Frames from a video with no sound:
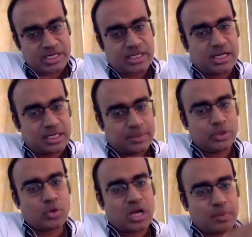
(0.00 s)

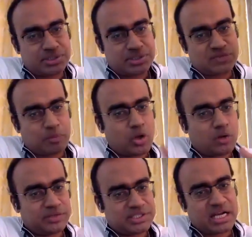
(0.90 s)
An upsurge from all of
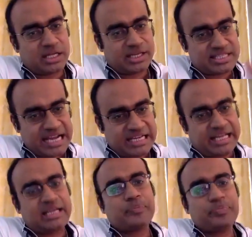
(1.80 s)
these categories: edtech,
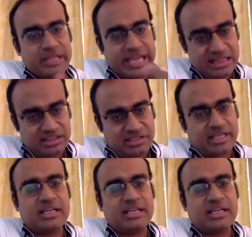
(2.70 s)
health tech,